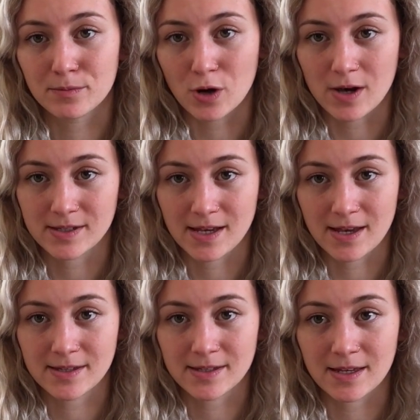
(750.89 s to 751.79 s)

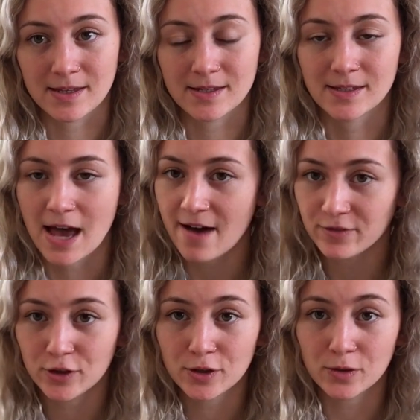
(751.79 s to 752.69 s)
process is
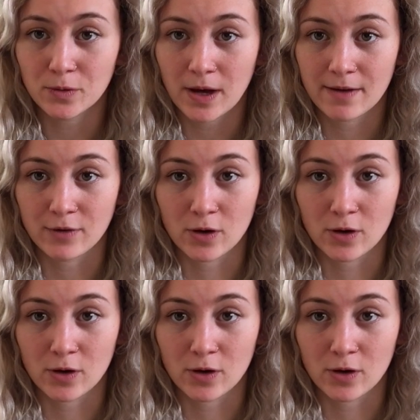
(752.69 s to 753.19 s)
after you have